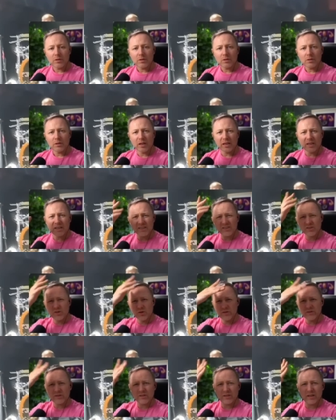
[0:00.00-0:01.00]
Like he's
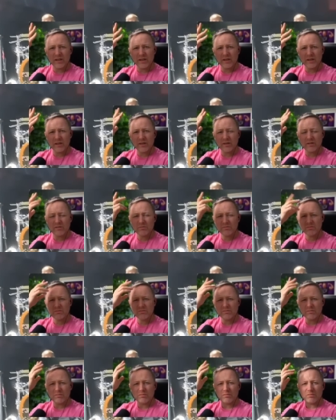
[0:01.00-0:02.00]
got the,
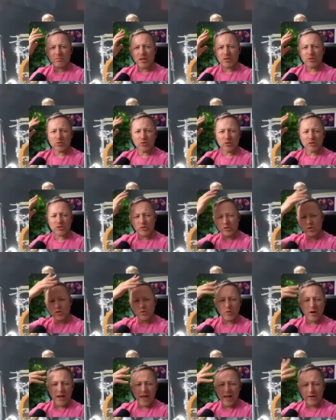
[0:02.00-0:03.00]
I don't know, he's got the
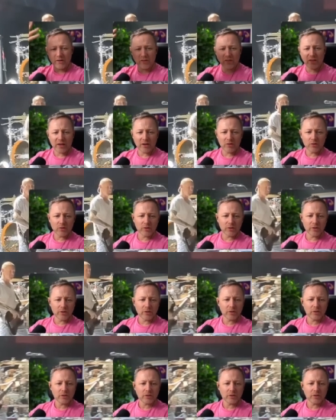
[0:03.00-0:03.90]
whole hair thing on and